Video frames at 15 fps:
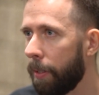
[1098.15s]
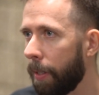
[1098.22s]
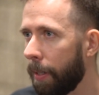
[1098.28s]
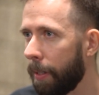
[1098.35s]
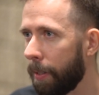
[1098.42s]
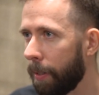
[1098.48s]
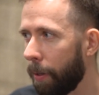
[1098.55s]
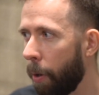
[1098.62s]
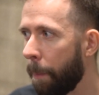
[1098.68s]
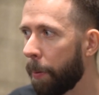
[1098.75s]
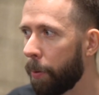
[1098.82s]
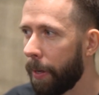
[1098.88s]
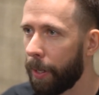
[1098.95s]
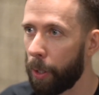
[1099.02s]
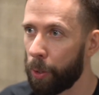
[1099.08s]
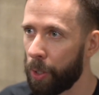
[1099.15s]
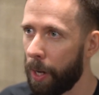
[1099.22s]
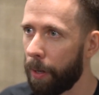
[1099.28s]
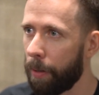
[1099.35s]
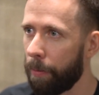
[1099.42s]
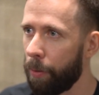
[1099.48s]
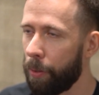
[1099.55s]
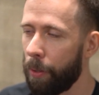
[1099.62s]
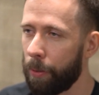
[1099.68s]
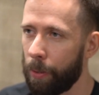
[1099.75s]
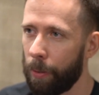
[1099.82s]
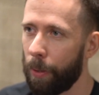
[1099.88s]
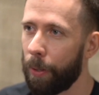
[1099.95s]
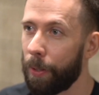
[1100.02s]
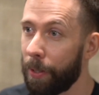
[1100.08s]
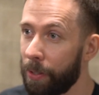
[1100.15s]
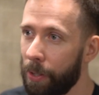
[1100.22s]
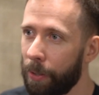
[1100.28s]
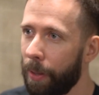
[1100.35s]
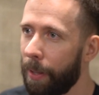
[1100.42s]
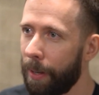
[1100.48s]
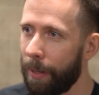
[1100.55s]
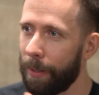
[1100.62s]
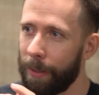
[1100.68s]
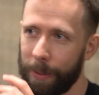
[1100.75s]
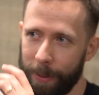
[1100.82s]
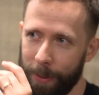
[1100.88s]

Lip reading: and operating StarCraft is also a lot easier than